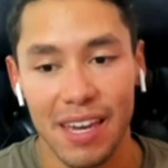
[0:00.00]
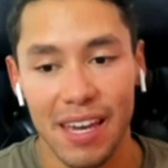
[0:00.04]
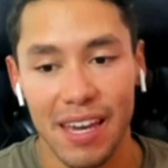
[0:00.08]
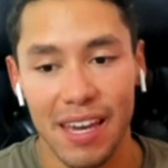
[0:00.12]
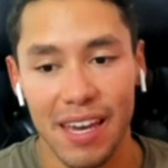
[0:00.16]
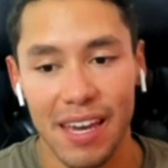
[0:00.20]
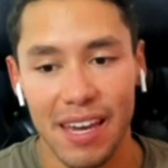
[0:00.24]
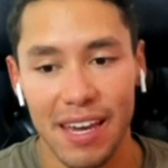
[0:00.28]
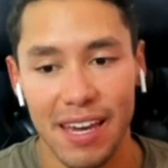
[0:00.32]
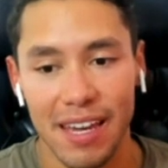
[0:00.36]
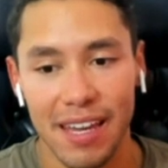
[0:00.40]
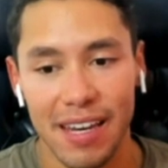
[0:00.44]

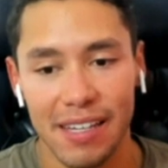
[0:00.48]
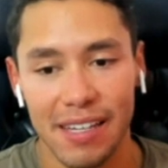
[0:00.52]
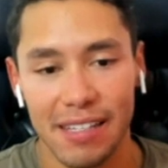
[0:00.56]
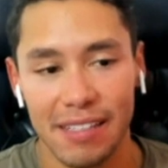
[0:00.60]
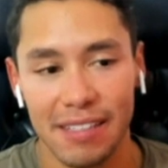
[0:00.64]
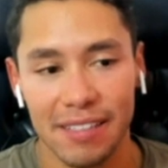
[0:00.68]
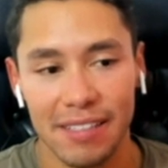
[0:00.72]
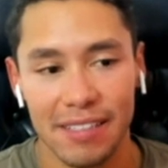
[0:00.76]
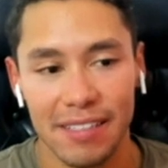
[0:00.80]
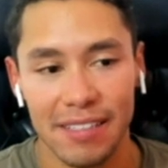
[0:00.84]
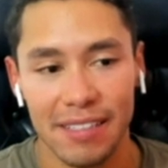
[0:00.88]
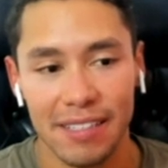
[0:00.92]

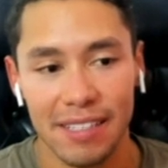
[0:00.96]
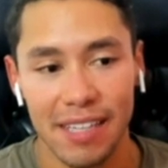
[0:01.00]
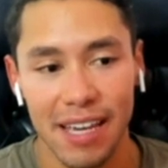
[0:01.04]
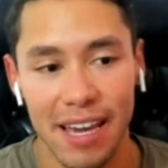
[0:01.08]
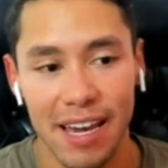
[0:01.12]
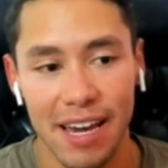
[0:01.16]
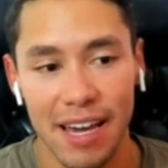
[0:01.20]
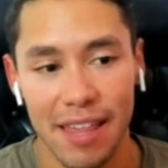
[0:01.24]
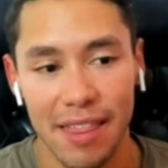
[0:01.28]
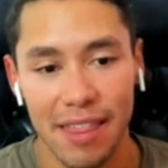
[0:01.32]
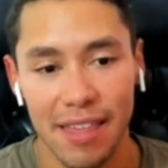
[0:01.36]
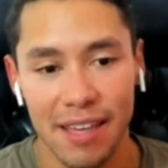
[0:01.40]
And
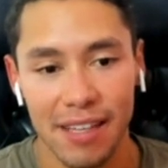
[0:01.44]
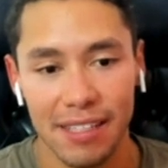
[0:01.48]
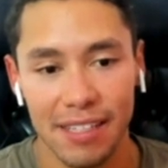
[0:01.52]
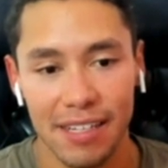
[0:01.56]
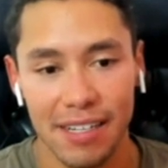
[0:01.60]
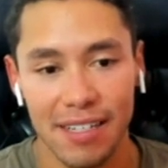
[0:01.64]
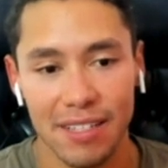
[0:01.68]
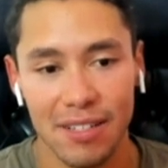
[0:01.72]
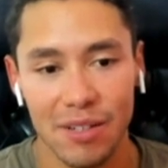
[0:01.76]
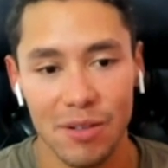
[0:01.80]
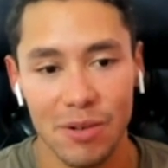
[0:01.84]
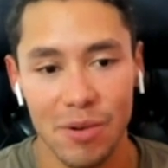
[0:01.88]
yeah, I think
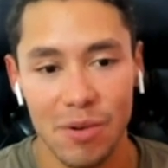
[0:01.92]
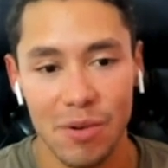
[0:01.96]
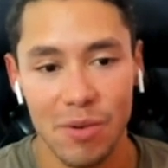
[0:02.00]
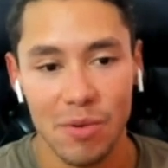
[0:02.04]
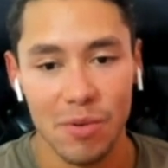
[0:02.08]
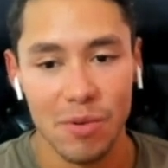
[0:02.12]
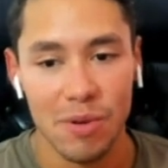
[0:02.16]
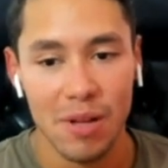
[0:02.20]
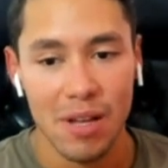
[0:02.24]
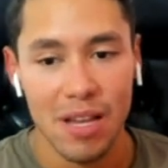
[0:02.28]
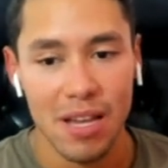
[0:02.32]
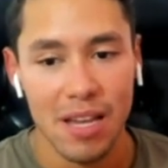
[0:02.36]
that's
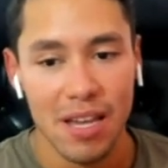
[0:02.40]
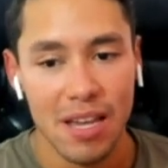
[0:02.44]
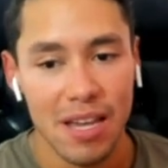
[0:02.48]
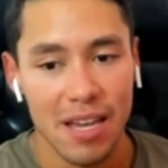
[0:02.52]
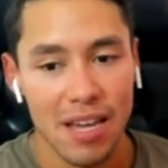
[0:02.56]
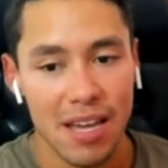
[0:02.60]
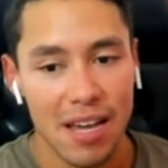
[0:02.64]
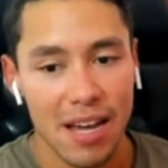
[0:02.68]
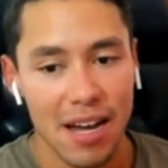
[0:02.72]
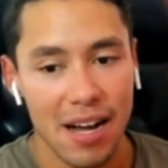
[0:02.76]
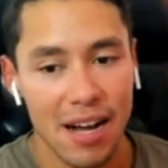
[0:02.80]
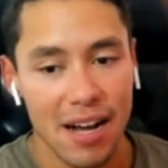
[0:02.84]
all
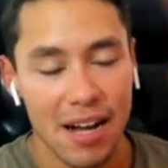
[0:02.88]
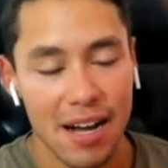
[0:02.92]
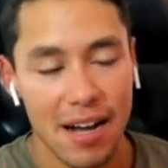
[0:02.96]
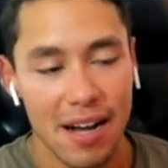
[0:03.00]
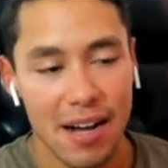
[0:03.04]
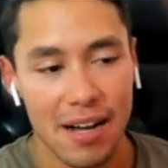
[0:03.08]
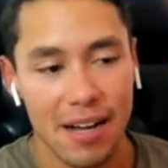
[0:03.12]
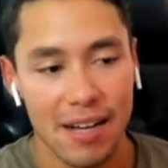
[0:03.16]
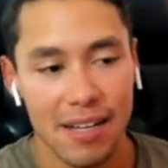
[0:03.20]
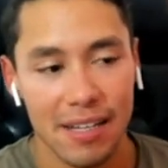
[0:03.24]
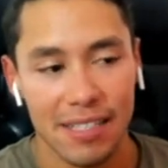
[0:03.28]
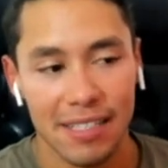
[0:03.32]

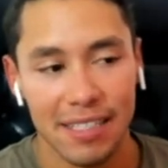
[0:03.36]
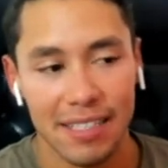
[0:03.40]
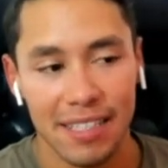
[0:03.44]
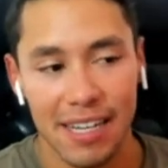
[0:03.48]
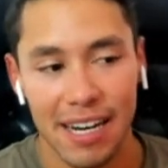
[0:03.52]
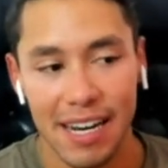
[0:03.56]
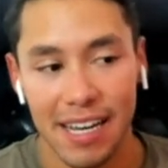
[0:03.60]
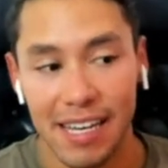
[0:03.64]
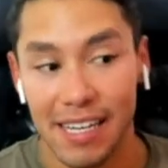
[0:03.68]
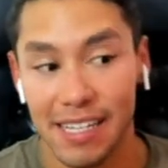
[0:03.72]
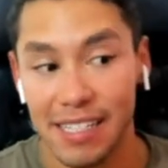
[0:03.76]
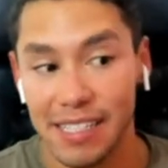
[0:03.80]

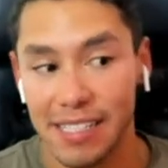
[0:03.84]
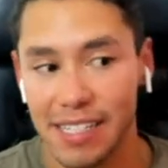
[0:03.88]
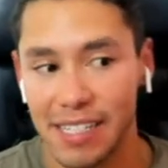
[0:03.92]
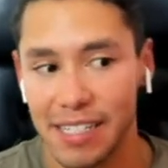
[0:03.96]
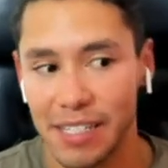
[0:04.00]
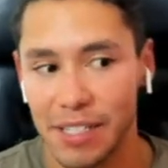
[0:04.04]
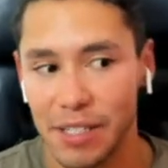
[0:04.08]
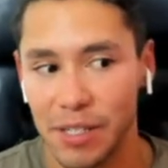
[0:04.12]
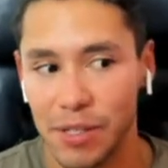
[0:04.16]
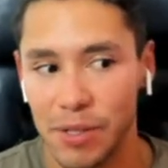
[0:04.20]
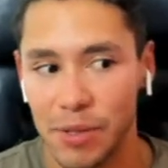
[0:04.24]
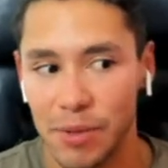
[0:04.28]
that I can
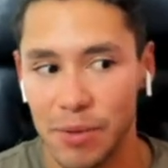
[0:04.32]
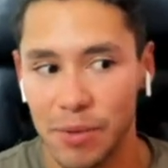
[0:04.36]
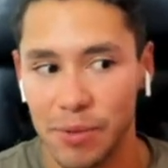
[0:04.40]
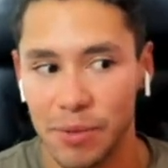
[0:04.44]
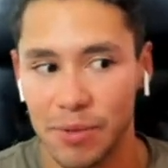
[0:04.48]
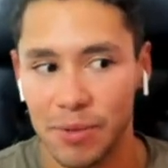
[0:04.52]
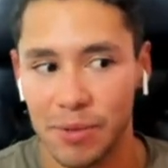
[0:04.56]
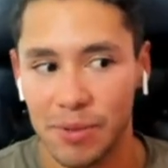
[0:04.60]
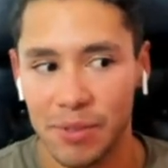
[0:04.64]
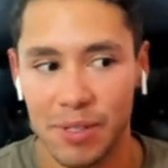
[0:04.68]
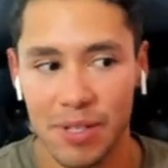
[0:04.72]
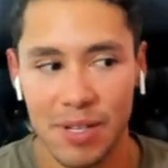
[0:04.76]
tell you
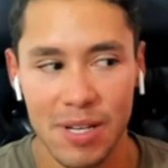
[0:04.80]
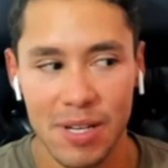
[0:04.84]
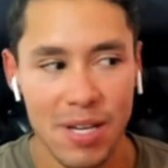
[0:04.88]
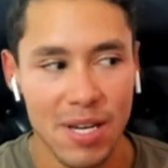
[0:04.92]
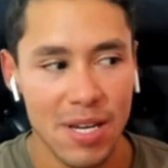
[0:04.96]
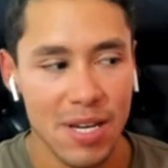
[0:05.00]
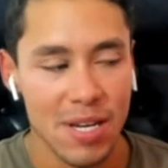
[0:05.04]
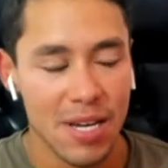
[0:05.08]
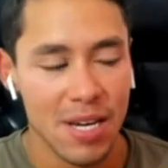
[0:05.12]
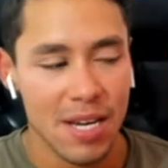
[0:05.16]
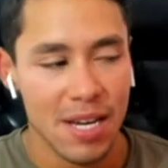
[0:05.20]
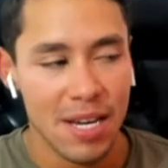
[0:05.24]

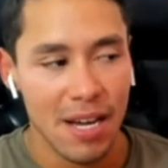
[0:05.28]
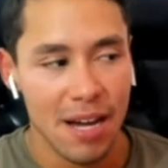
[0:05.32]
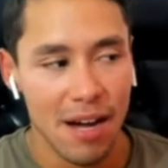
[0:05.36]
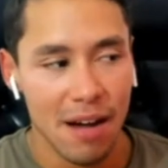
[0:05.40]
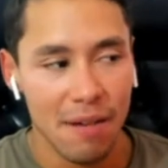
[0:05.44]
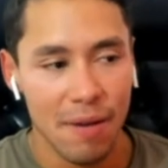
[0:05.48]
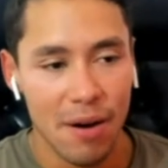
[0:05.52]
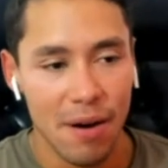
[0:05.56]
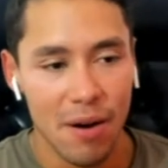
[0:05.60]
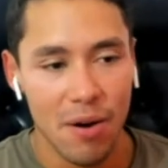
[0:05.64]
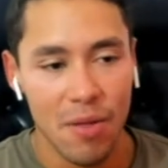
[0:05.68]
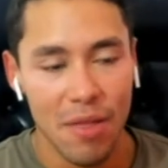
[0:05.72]

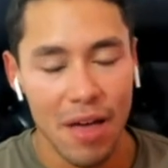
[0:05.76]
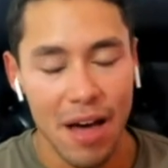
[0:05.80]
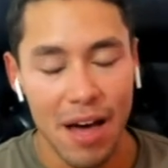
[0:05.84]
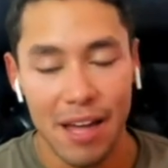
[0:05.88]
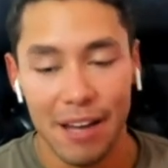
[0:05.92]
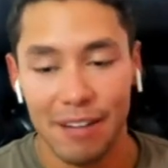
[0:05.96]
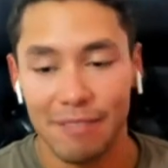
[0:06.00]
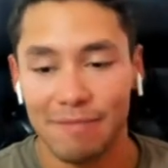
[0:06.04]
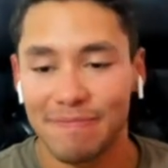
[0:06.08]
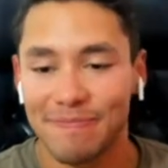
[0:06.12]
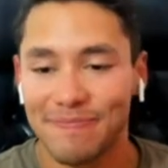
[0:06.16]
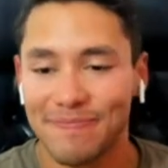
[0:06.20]
about
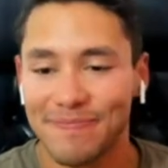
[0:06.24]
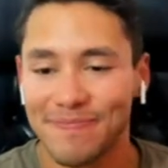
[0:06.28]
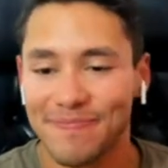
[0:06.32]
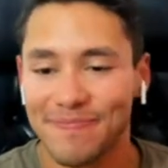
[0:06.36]
that.